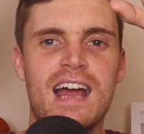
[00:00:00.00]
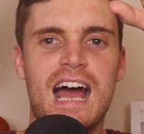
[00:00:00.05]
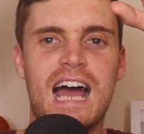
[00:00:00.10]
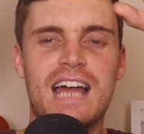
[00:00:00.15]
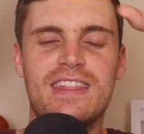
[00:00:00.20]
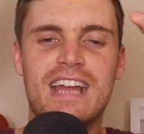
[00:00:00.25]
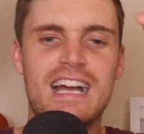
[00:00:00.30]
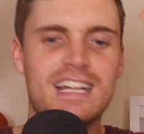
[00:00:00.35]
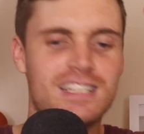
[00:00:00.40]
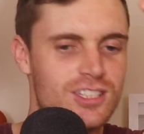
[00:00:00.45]

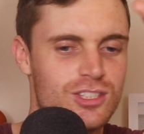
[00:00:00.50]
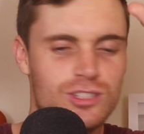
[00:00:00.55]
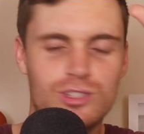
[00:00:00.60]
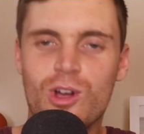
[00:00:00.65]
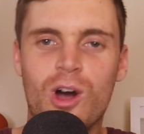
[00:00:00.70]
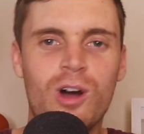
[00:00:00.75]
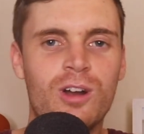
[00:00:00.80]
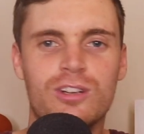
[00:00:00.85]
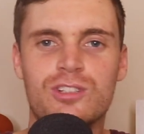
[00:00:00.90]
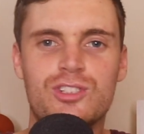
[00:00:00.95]
And that's
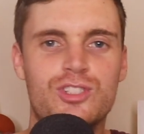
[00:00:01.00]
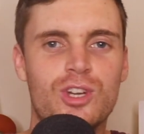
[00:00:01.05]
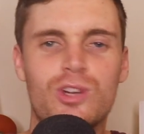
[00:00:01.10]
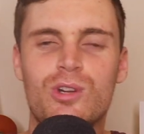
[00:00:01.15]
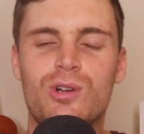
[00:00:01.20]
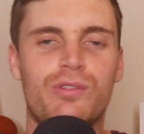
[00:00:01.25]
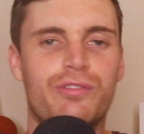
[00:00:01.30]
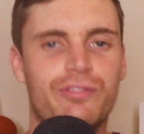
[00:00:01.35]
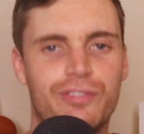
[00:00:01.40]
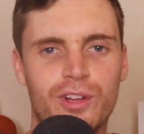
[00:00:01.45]
not due
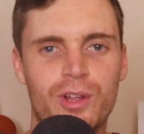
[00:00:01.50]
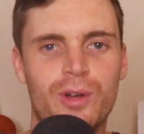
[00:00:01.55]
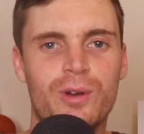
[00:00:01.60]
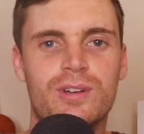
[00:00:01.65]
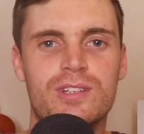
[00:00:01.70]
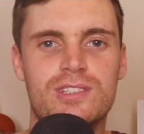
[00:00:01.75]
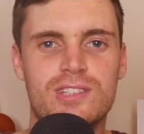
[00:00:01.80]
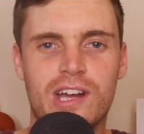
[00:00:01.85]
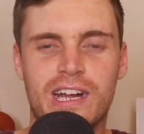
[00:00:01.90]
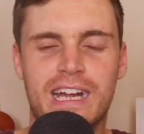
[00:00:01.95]
to
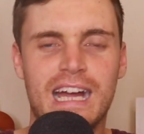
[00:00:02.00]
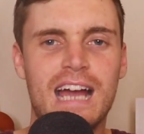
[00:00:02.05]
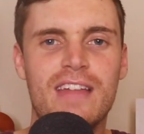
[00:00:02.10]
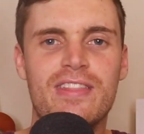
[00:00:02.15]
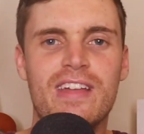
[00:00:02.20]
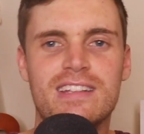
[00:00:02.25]
flukes, okay?